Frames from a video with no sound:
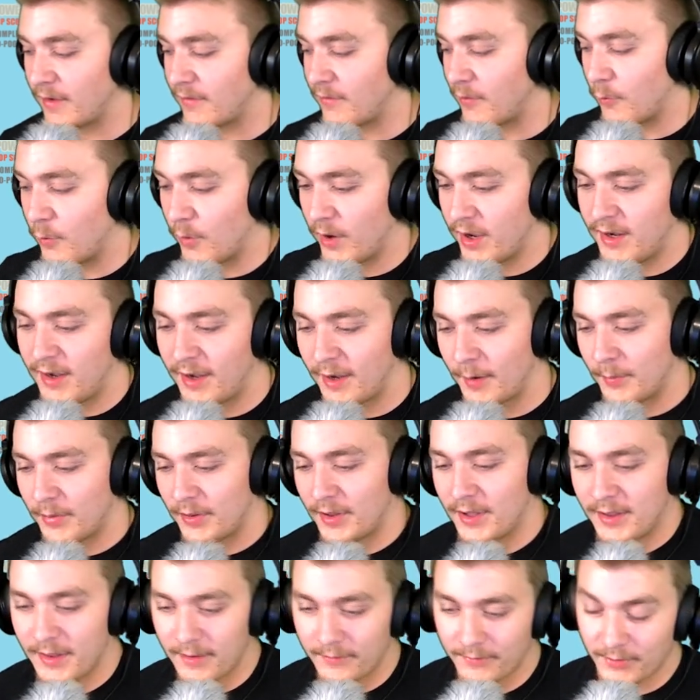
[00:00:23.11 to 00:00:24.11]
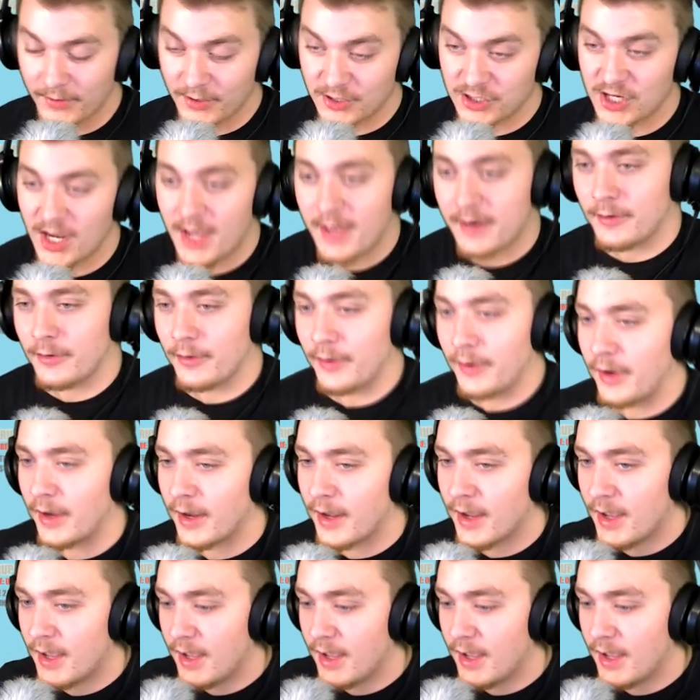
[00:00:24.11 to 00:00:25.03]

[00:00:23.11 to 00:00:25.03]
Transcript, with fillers: I've been waiting to play that for the channel and